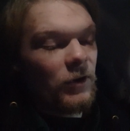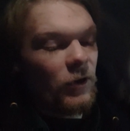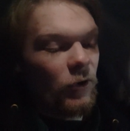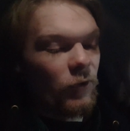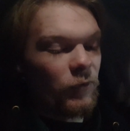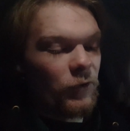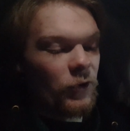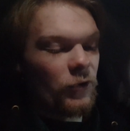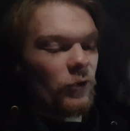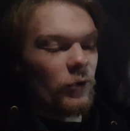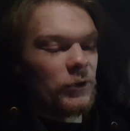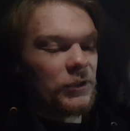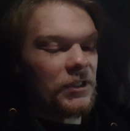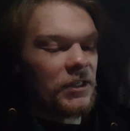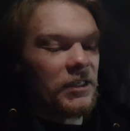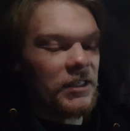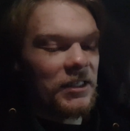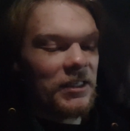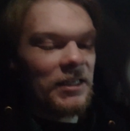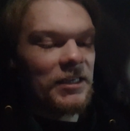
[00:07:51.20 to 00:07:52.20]
over the course
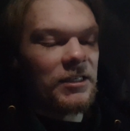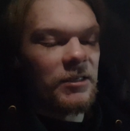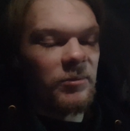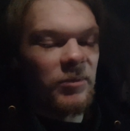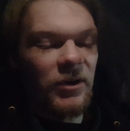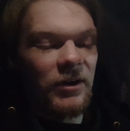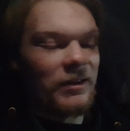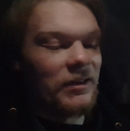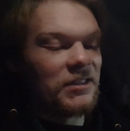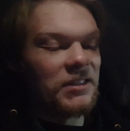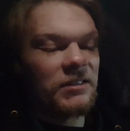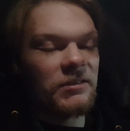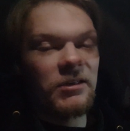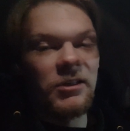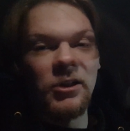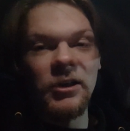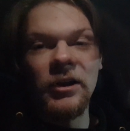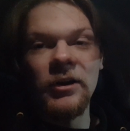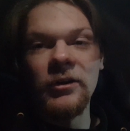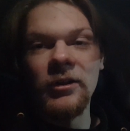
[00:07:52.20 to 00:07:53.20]
of the season. But it's
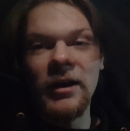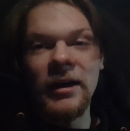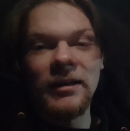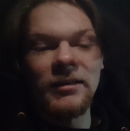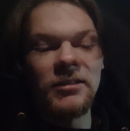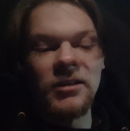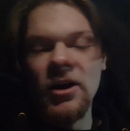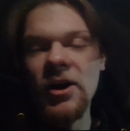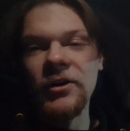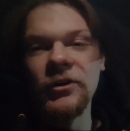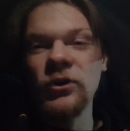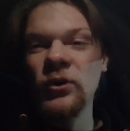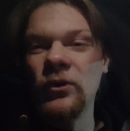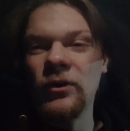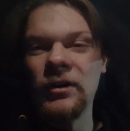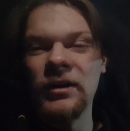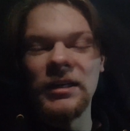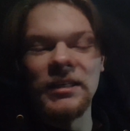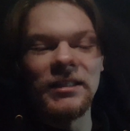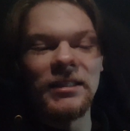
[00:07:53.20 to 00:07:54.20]
clear, like, Todd
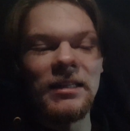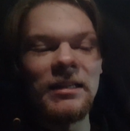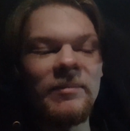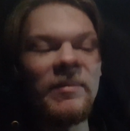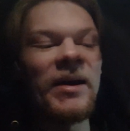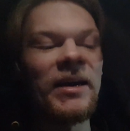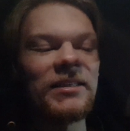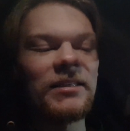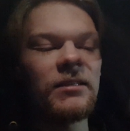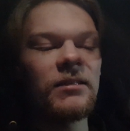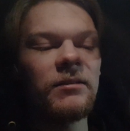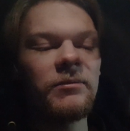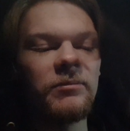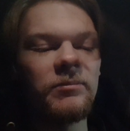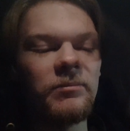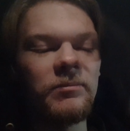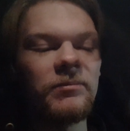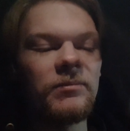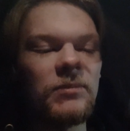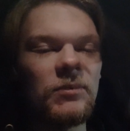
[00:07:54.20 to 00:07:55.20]
Gordon is the best
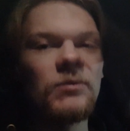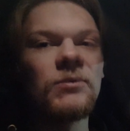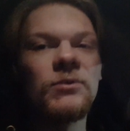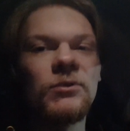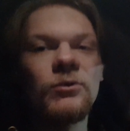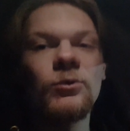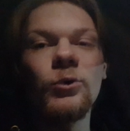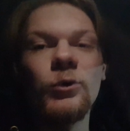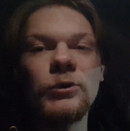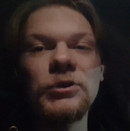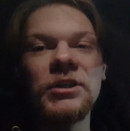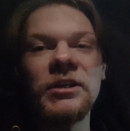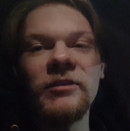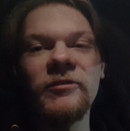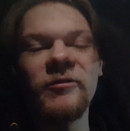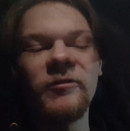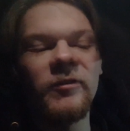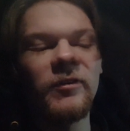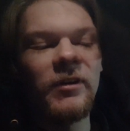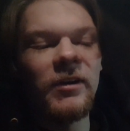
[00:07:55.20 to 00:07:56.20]
crew
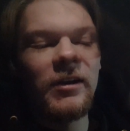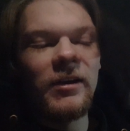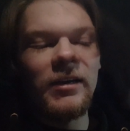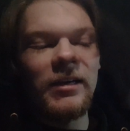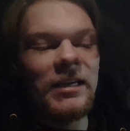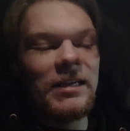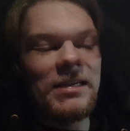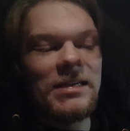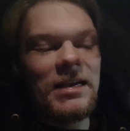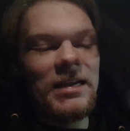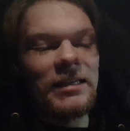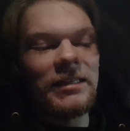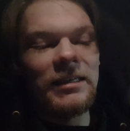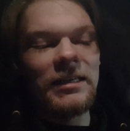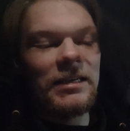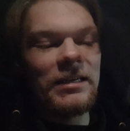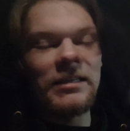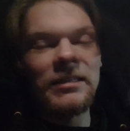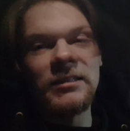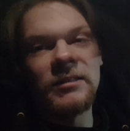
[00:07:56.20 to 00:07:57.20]
chief.
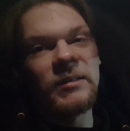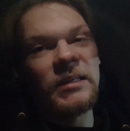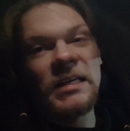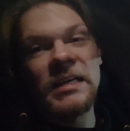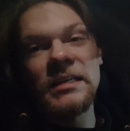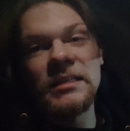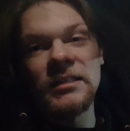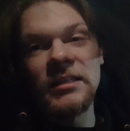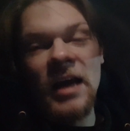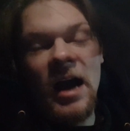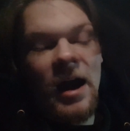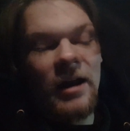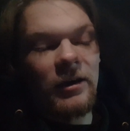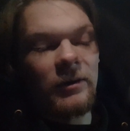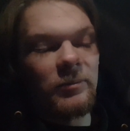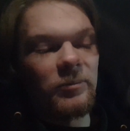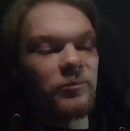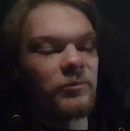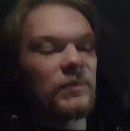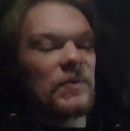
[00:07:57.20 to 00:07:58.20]
He's got
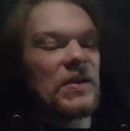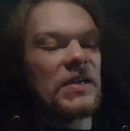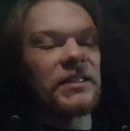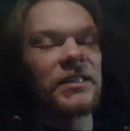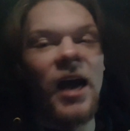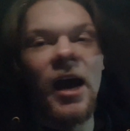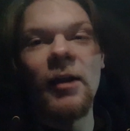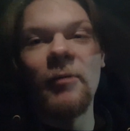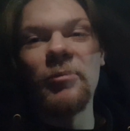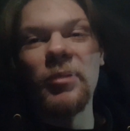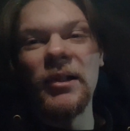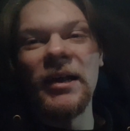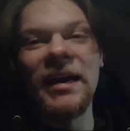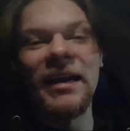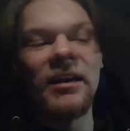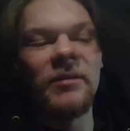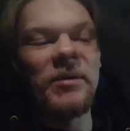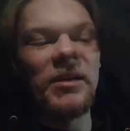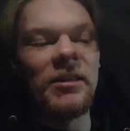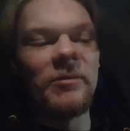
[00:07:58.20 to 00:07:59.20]
to
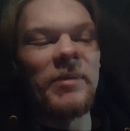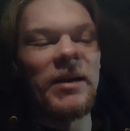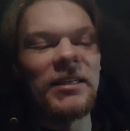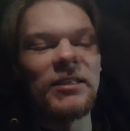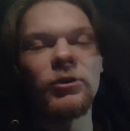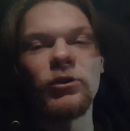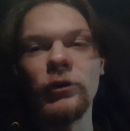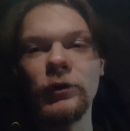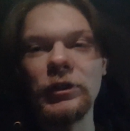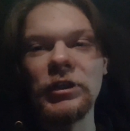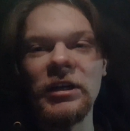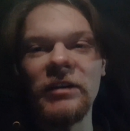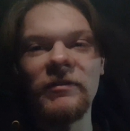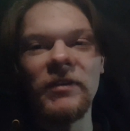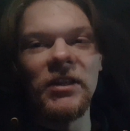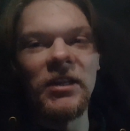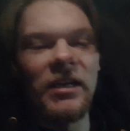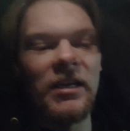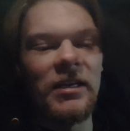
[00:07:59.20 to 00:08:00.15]
play to be the best crew chief in the